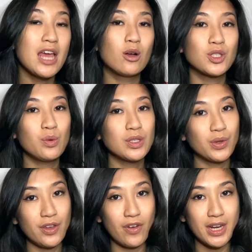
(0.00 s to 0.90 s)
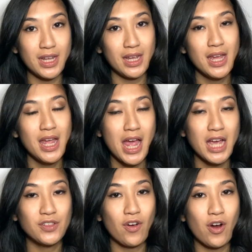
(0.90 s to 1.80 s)
And also what's really funny
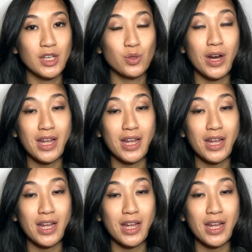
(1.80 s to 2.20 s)
as far as when